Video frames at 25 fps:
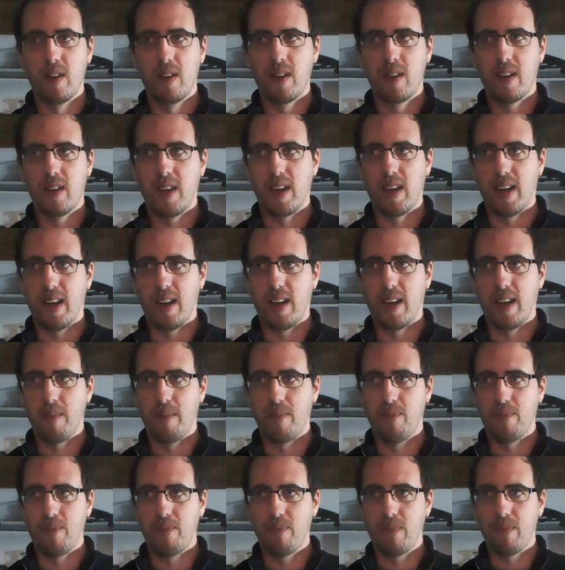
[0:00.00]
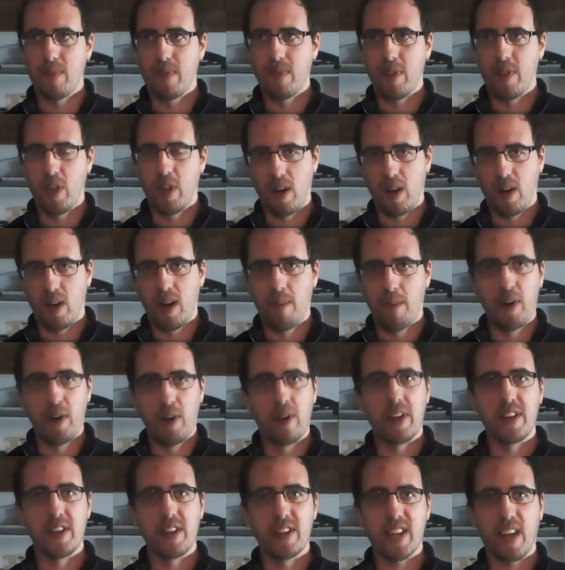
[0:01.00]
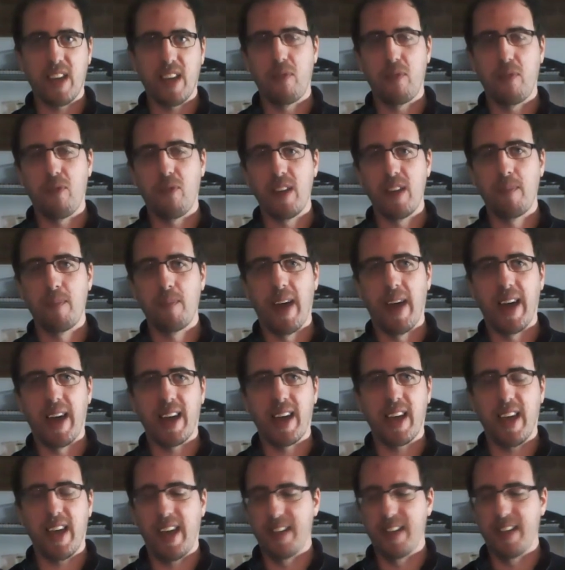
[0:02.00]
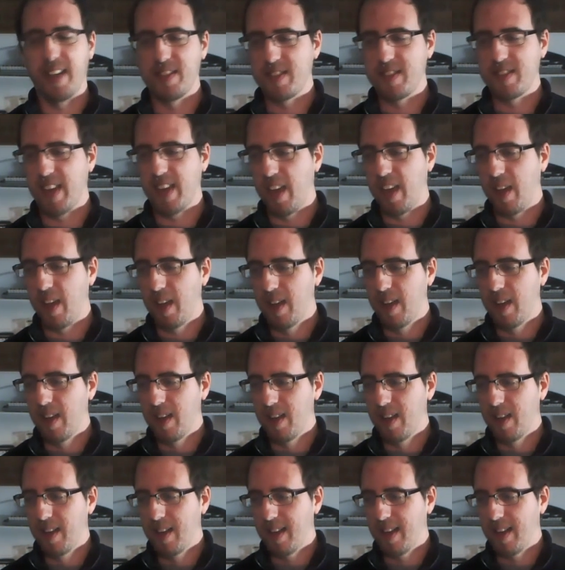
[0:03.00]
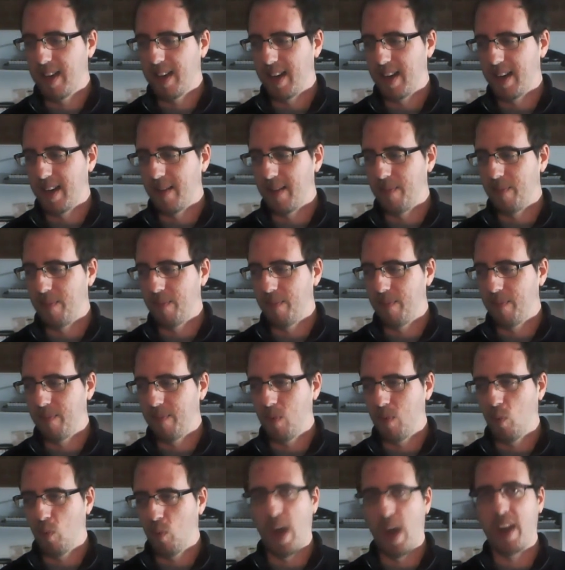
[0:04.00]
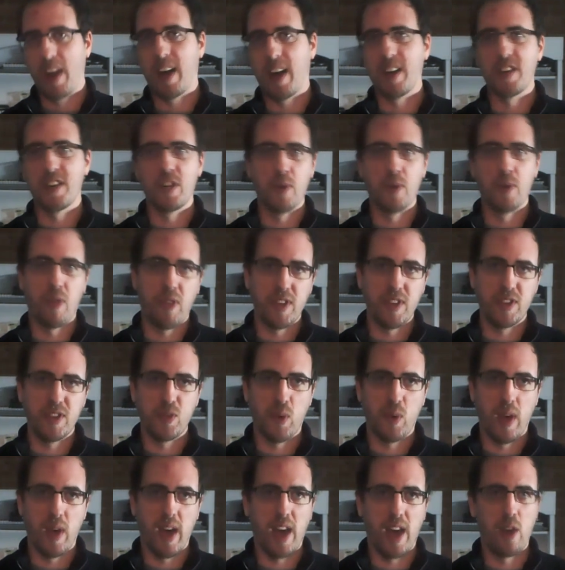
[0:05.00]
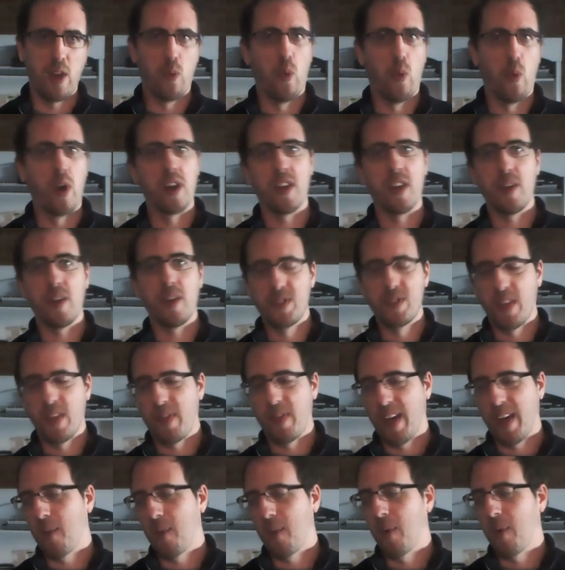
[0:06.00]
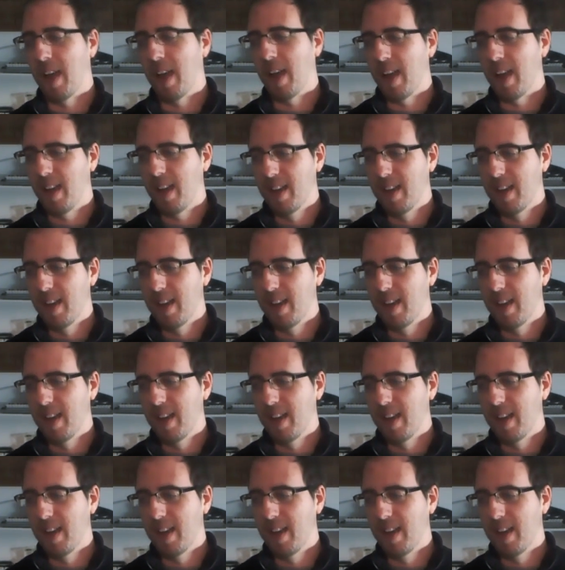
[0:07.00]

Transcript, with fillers: um, you know ability to give feedback and say um, why not do it this way? I don't want to use it that way.